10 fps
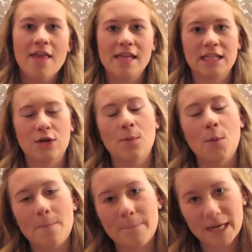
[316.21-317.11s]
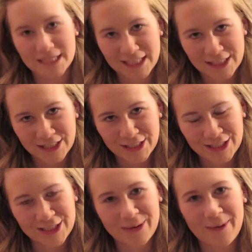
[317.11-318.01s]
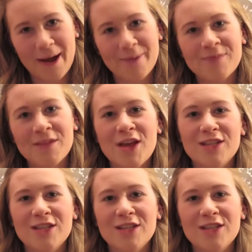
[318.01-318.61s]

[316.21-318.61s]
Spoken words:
there's a lot more buttons to do up.